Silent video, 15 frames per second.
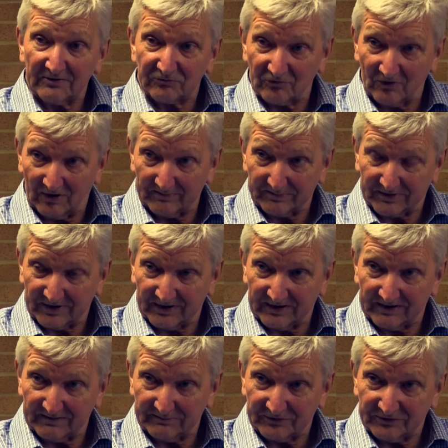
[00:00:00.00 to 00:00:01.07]
drop
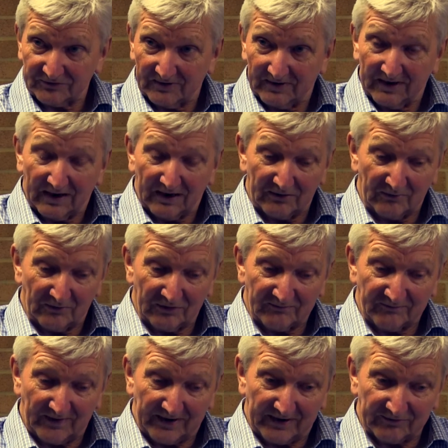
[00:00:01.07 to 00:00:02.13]
curbs, and all
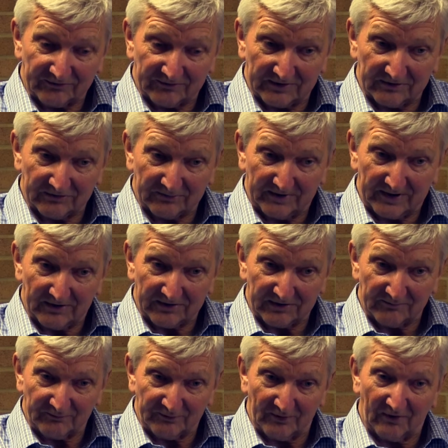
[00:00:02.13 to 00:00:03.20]
the various things we're
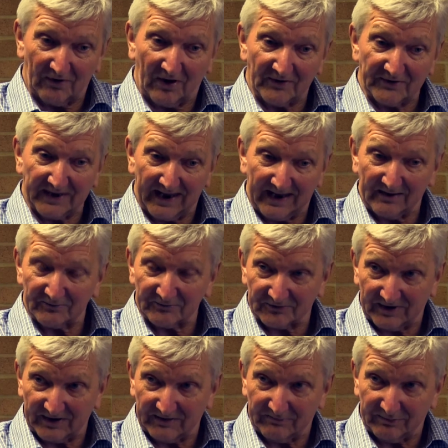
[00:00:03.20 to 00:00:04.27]
looking for on the
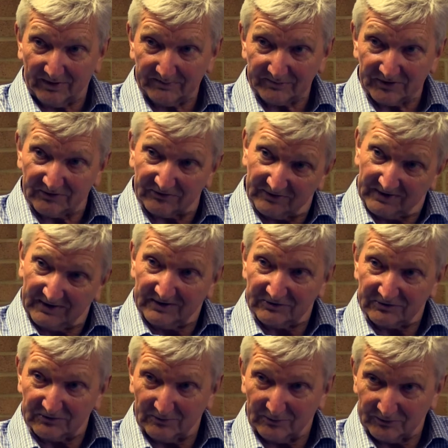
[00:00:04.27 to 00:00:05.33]
outside of properties
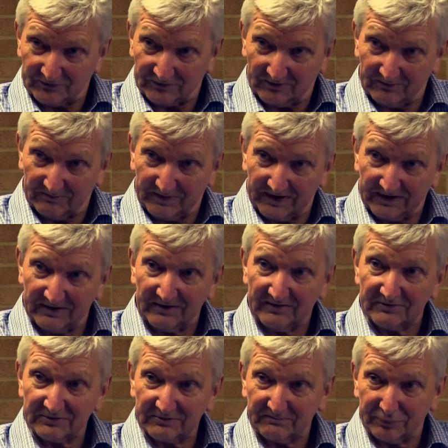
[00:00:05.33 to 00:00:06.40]
to also be
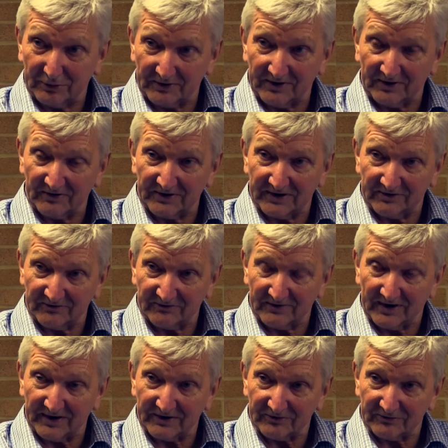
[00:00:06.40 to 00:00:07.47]
put on the
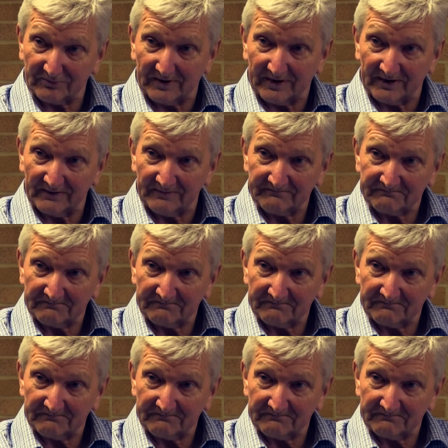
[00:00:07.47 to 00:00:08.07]
inside as well.